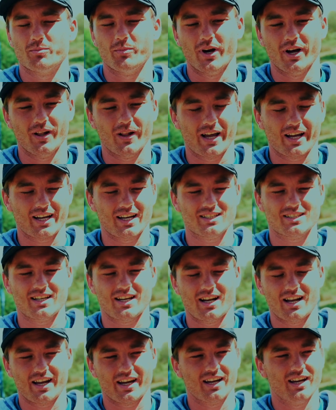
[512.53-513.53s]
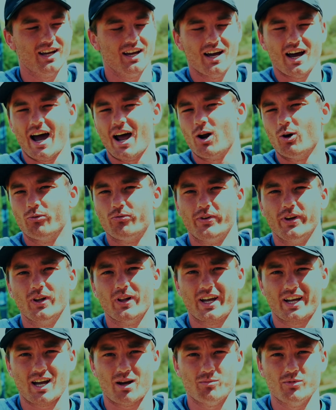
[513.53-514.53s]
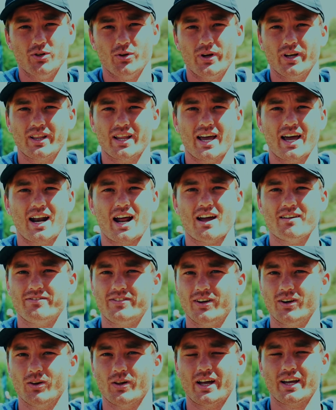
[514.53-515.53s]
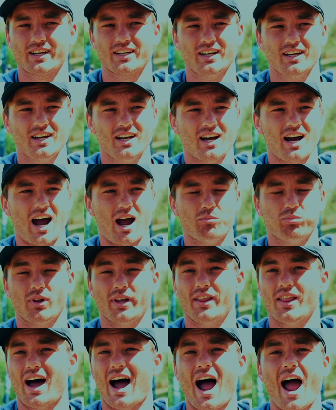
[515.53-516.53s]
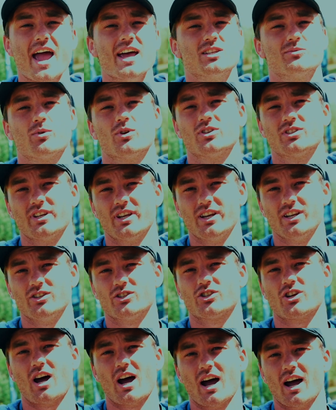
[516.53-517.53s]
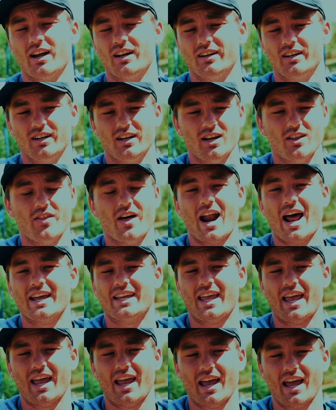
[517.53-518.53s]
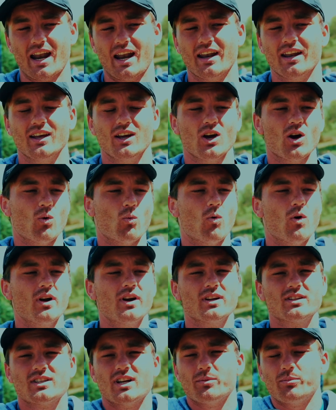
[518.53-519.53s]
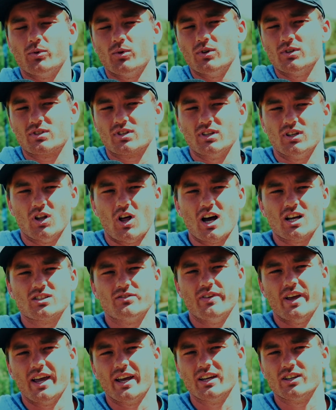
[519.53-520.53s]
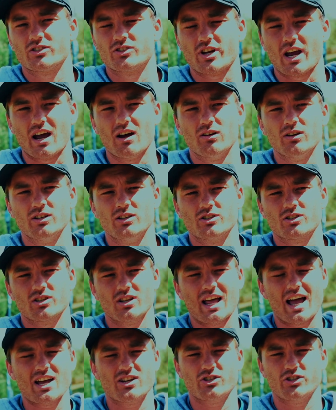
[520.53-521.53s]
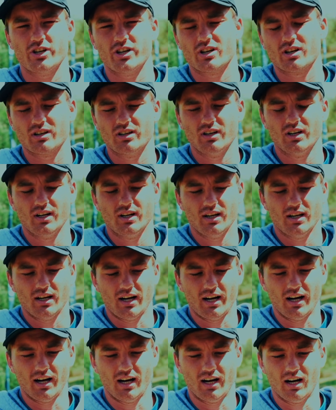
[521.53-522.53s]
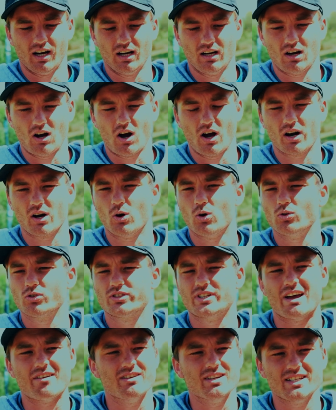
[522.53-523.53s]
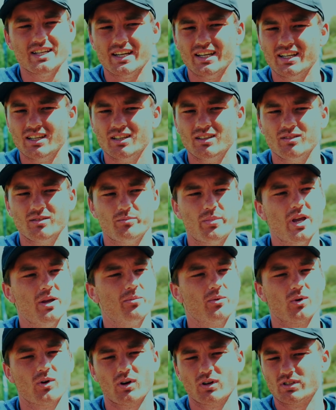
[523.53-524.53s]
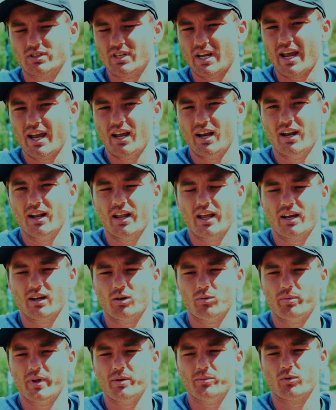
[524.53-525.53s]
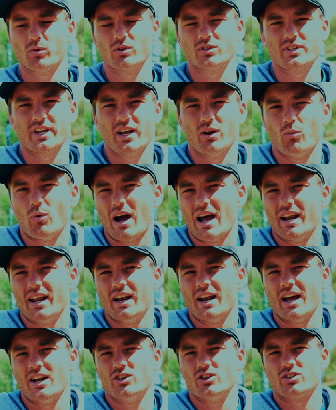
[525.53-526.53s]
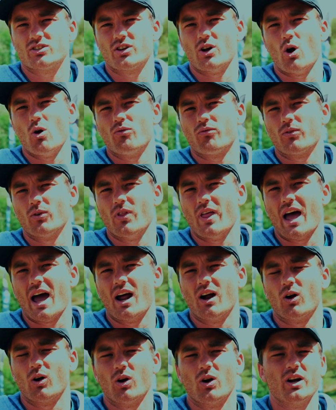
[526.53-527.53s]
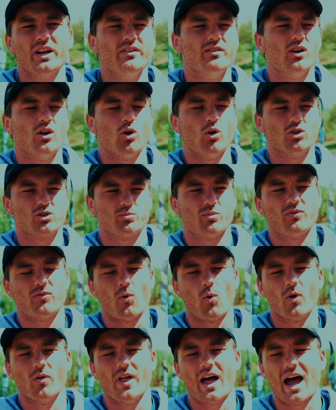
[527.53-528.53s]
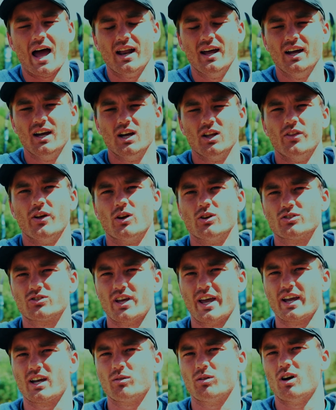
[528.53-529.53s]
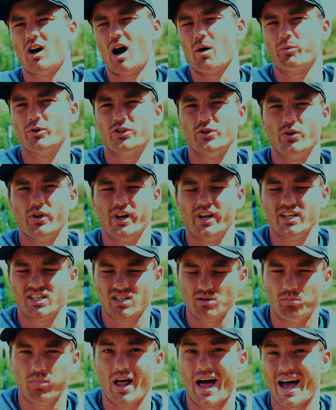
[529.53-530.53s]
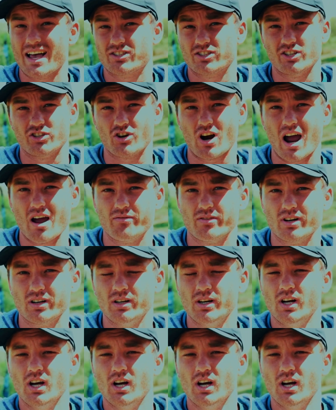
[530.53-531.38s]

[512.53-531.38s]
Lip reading: But like I said, like, I don't feel like I'm doing that. I feel like I play the highest percentage shot that I can. One example is Las Vegas Challenge last year. On hole 17, people were saying, why didn't I just go for that? Or even holes before that, there's like opportunities to blast a driver.